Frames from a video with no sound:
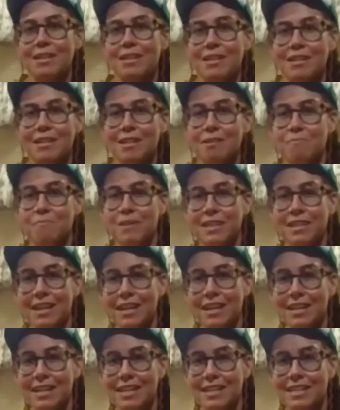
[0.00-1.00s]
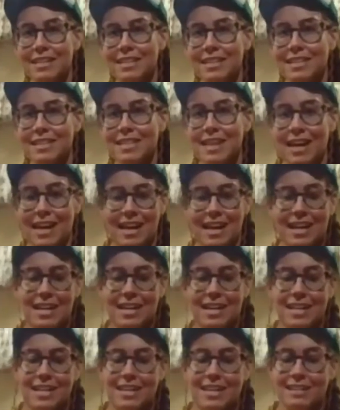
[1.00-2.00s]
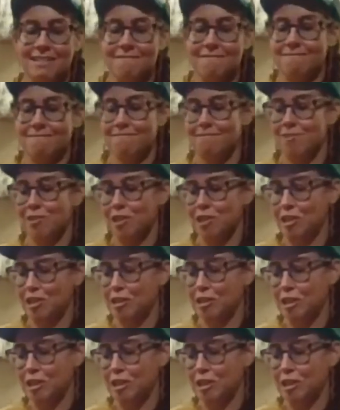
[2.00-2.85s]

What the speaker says: I just was like, I don't need another kitchen